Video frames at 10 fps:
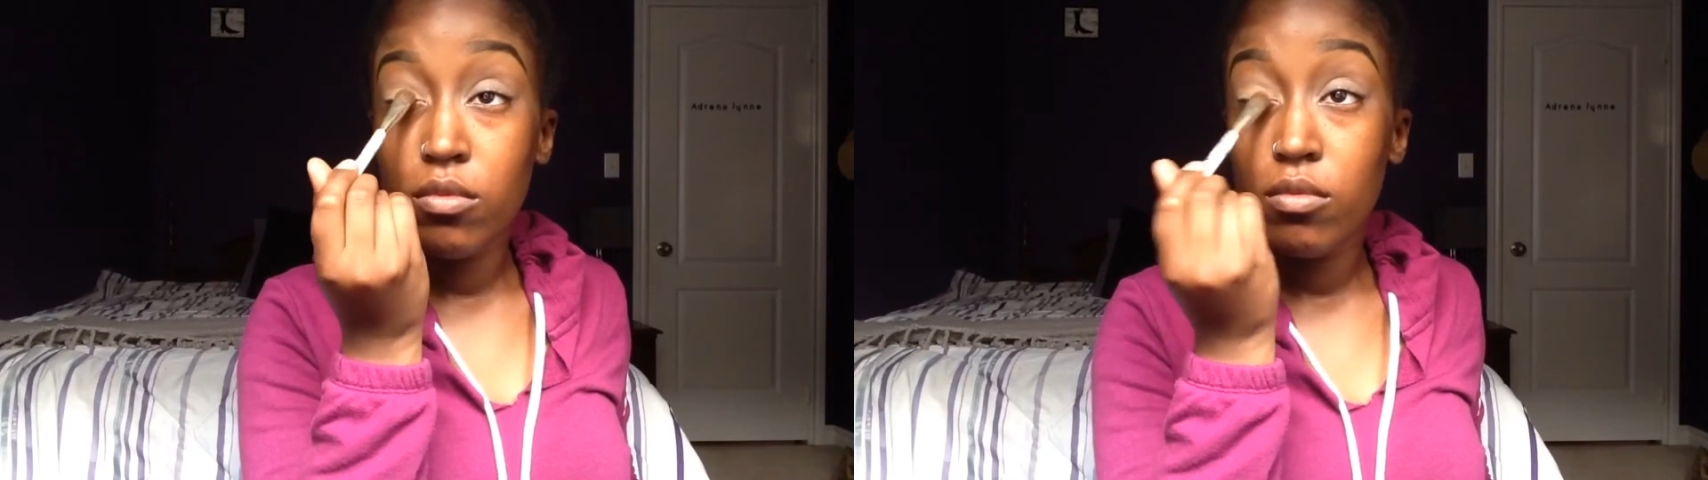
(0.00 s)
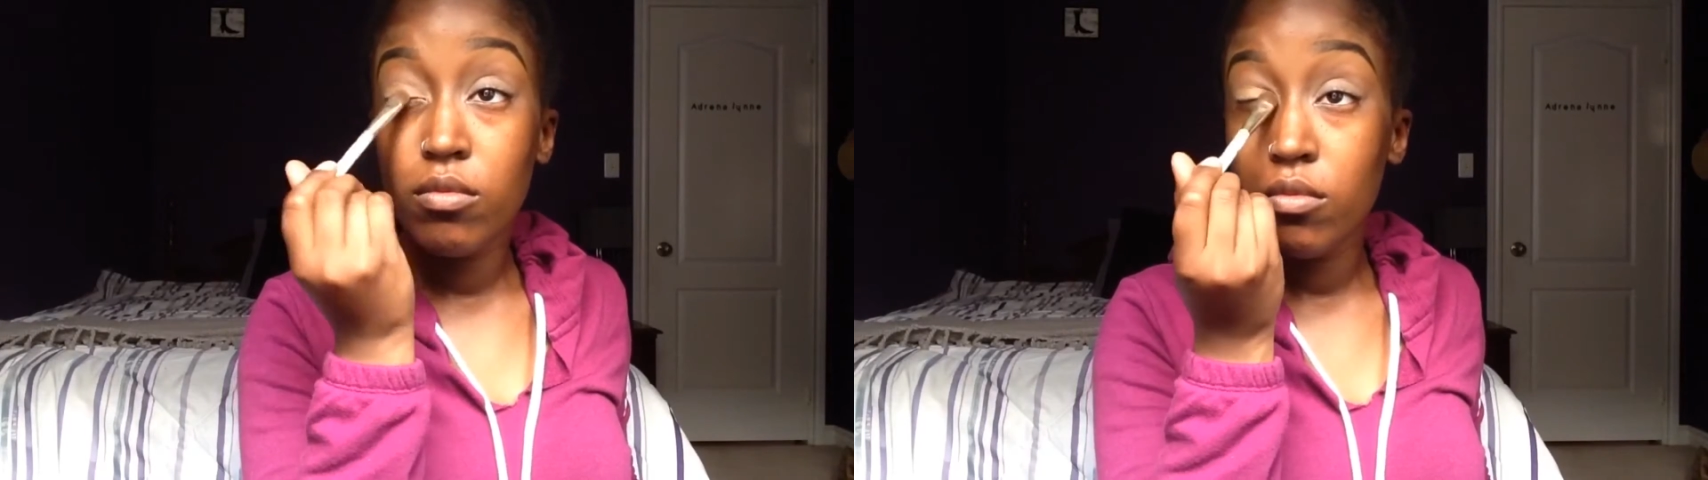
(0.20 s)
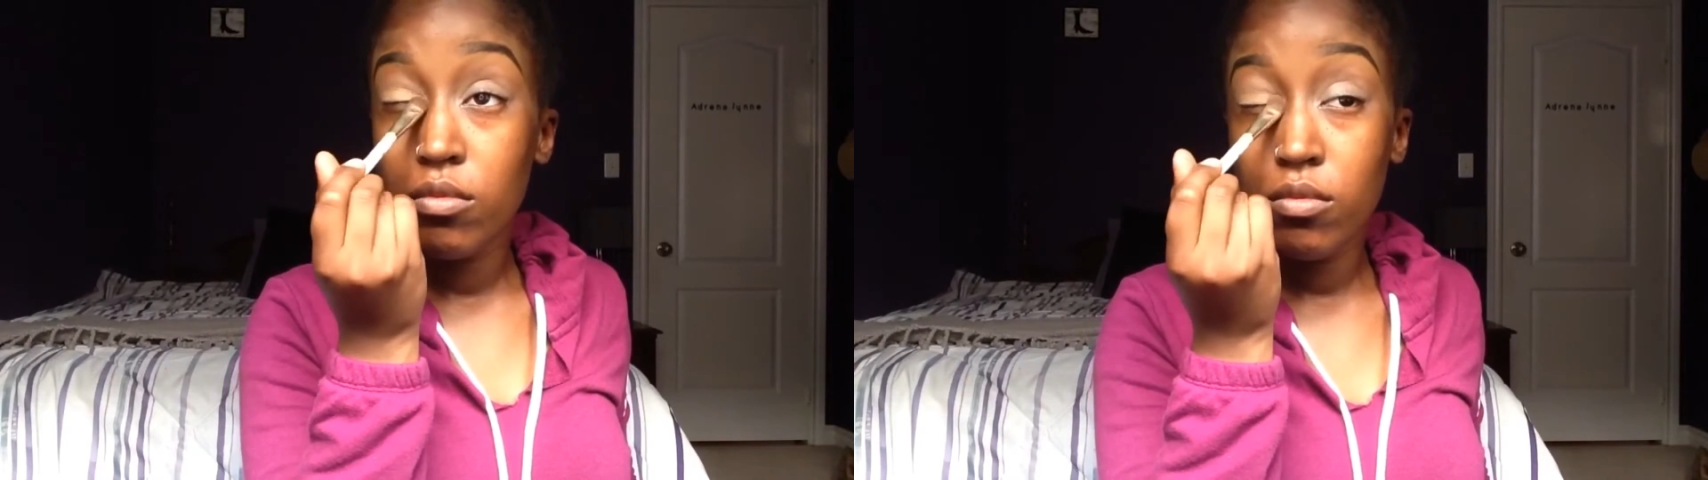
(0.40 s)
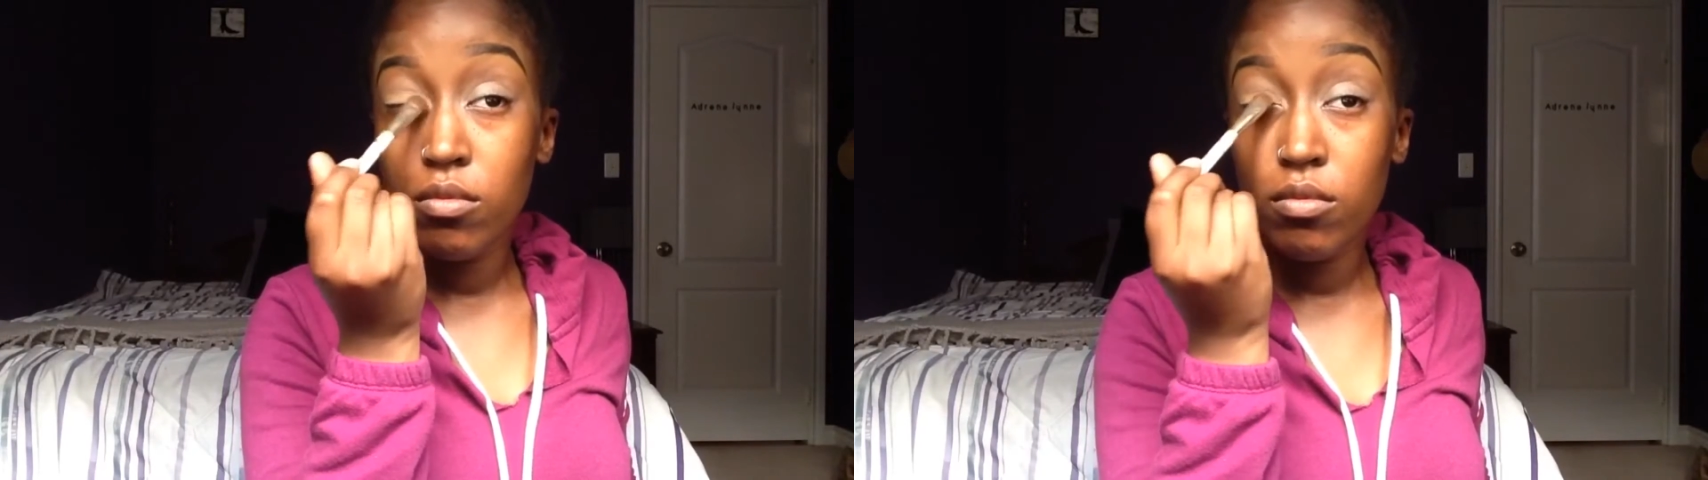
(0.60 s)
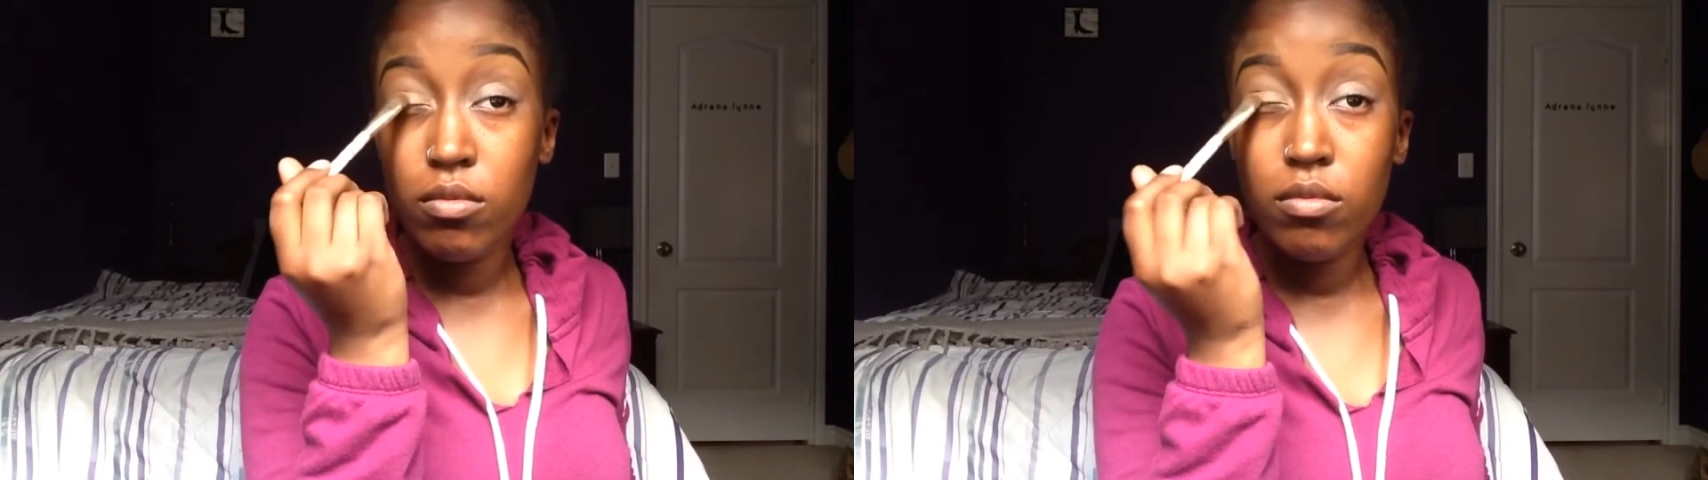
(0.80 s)
know if
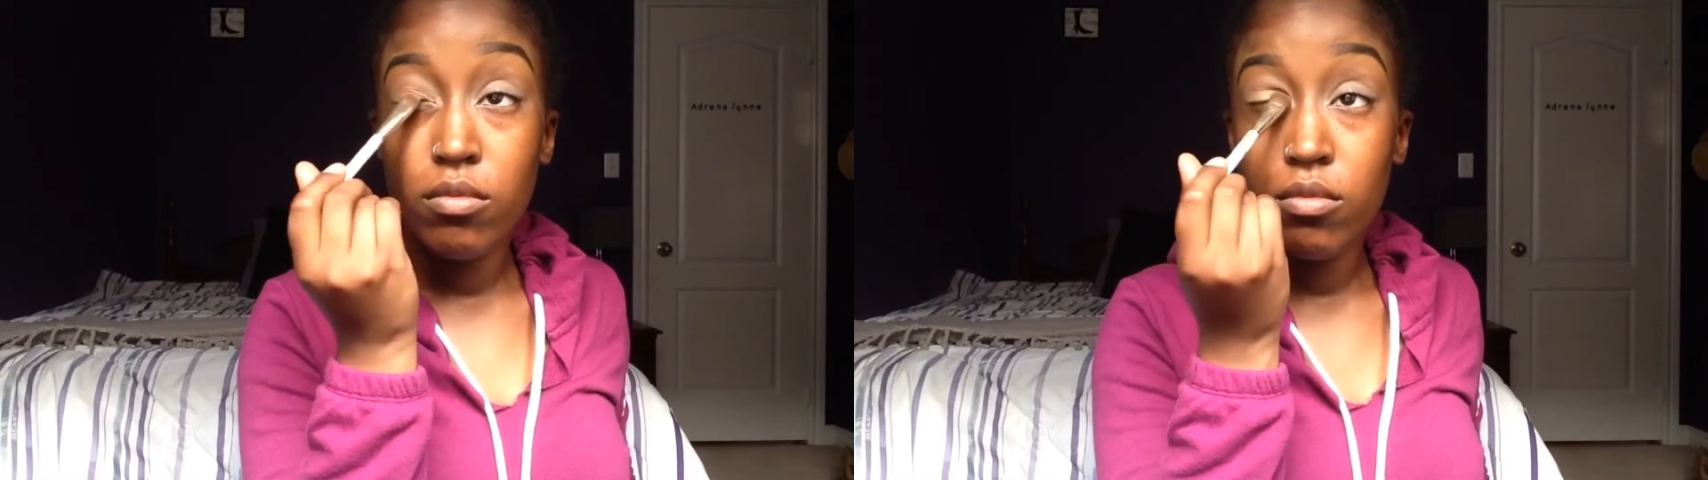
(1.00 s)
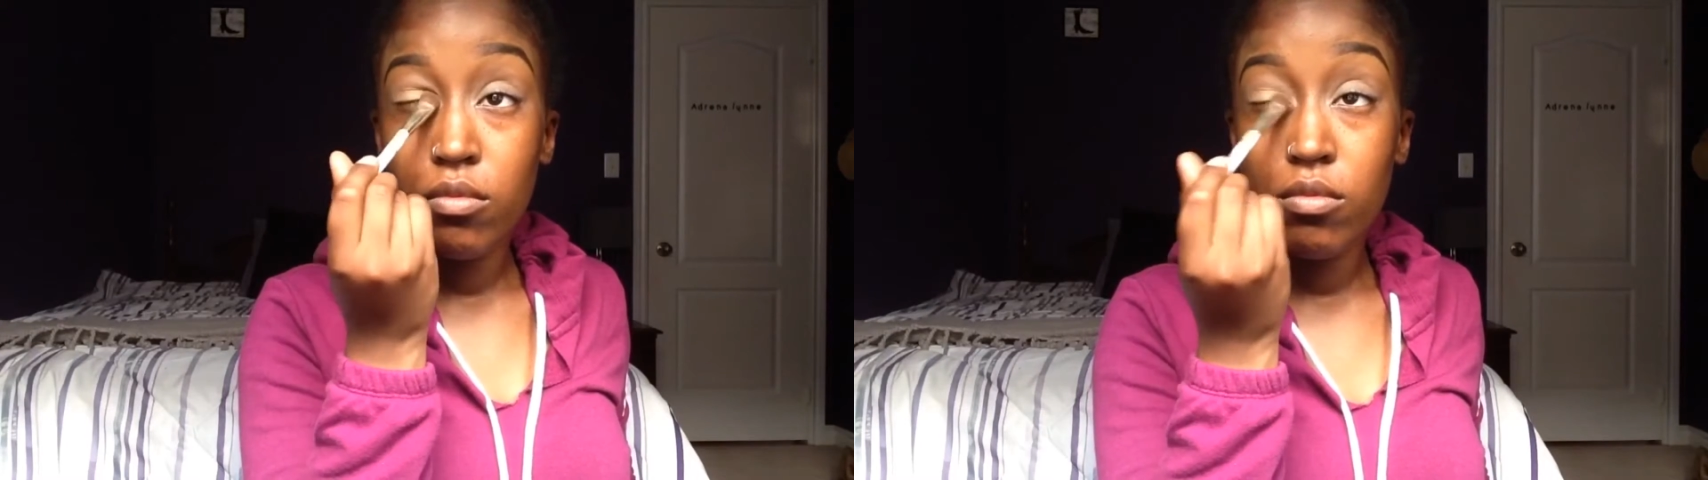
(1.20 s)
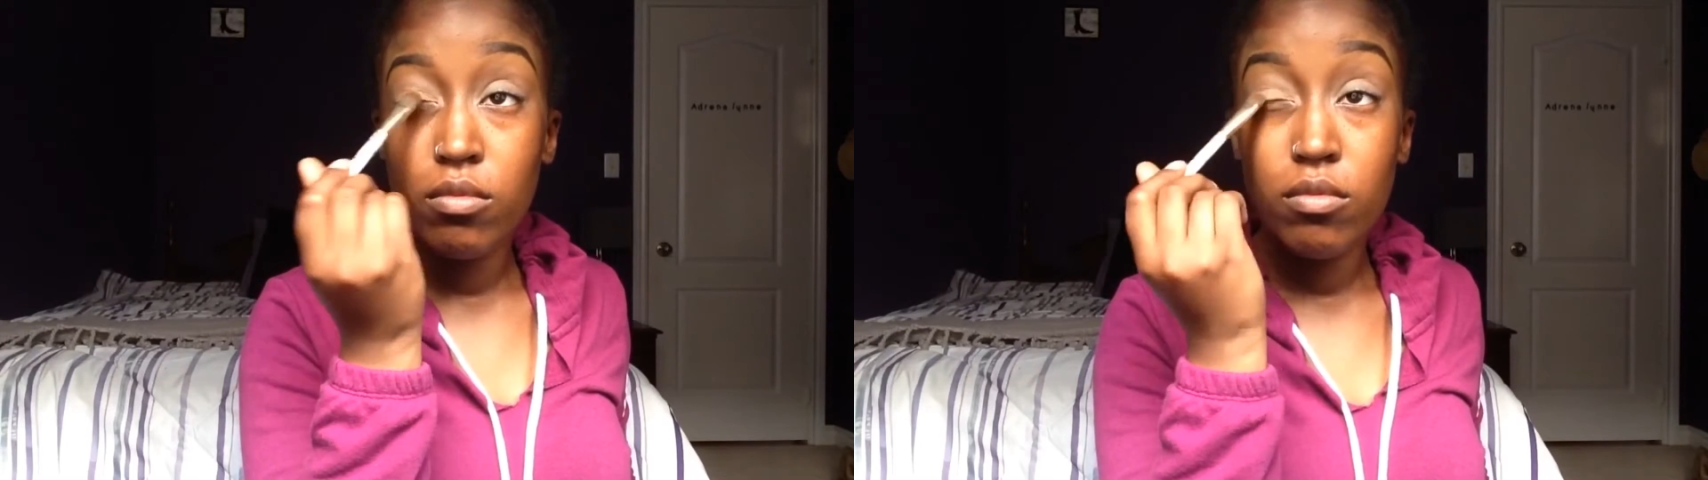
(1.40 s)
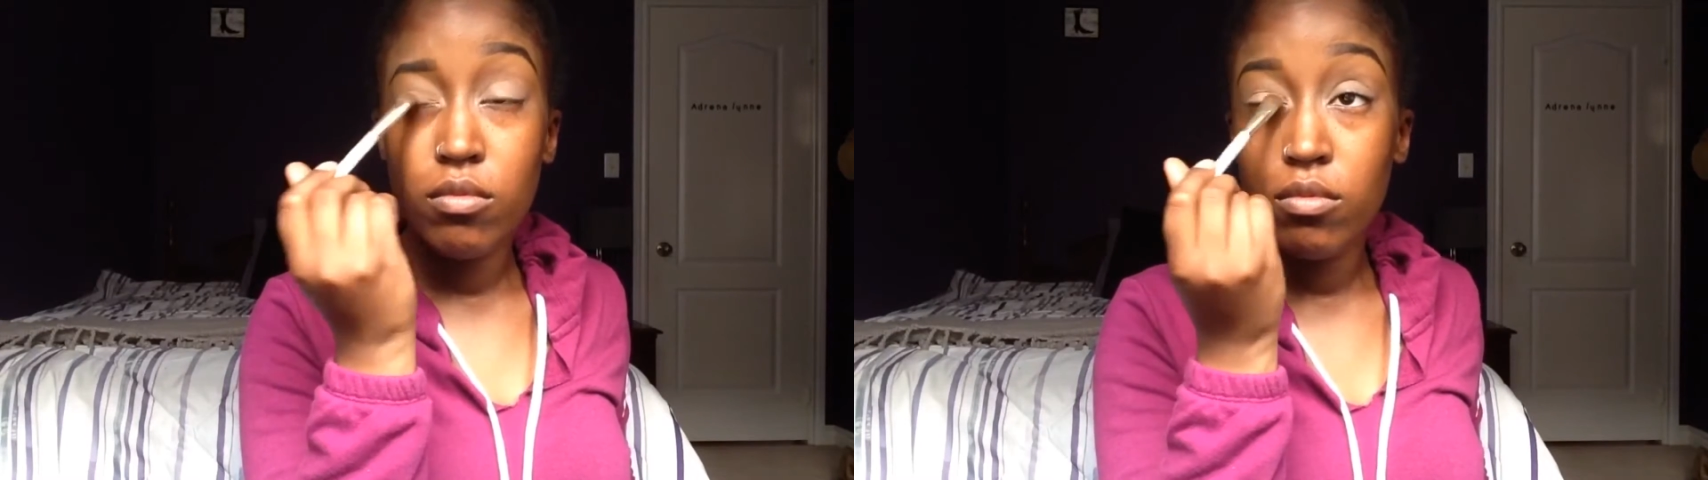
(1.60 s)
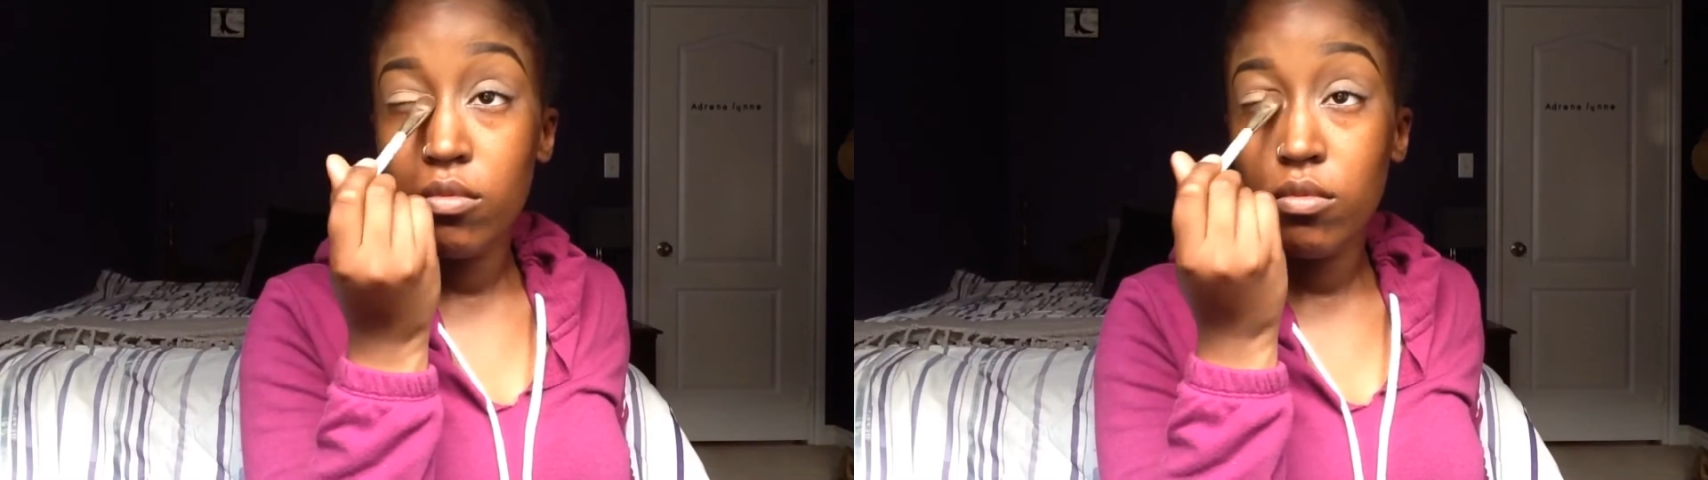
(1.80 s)
that's the color I'm talking about.